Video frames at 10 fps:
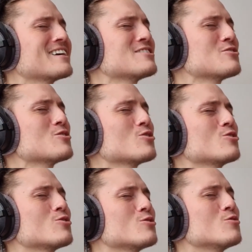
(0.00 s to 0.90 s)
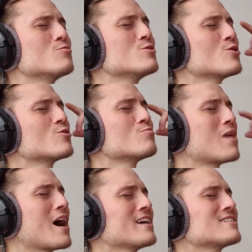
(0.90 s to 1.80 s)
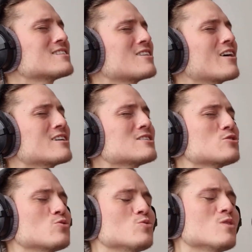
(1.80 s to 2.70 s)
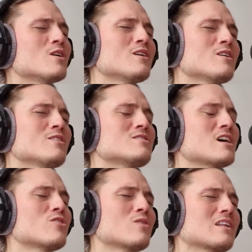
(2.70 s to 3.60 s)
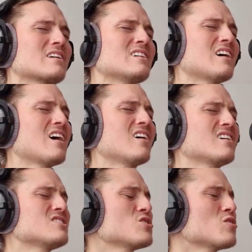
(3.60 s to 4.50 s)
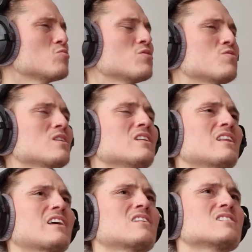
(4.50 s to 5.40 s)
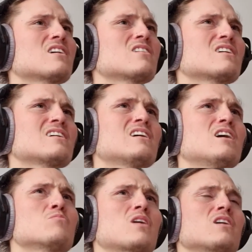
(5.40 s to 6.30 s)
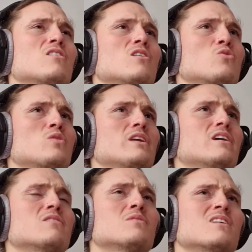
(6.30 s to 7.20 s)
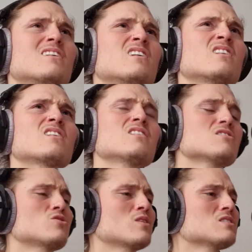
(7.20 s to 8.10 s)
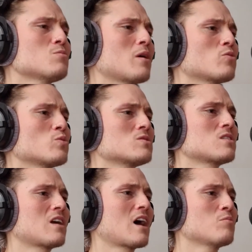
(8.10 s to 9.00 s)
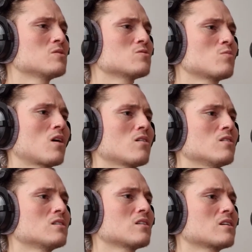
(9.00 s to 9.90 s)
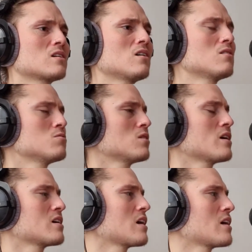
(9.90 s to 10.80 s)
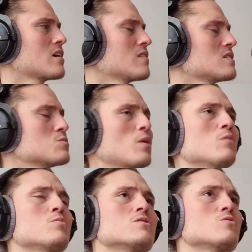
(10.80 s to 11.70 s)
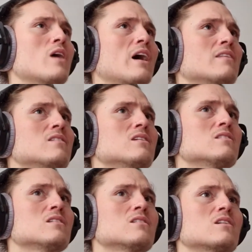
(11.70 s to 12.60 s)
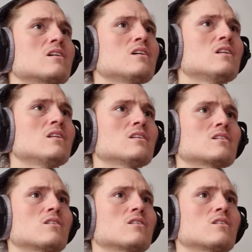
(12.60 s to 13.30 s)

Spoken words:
And your mind starts to generate like, I shouldn't be feeling like this. I'm kind of lonely. I'm kind of stressed about what's going to happen tomorrow. And like, I got this paper to hand in and like,